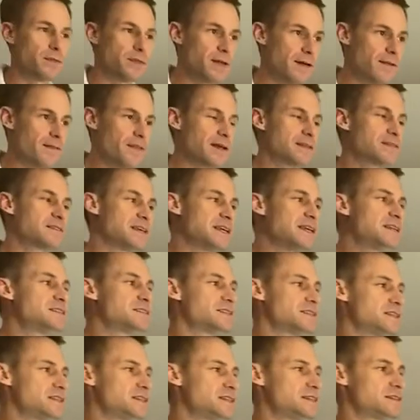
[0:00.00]
Now that's
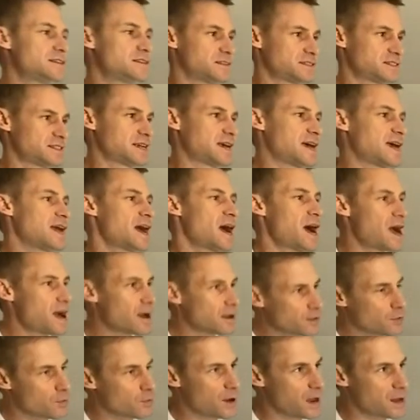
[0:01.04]
easy to say,
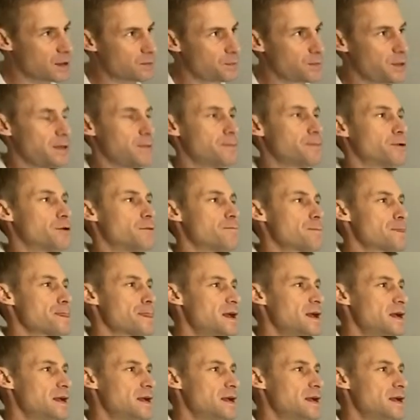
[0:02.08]
hire the right people.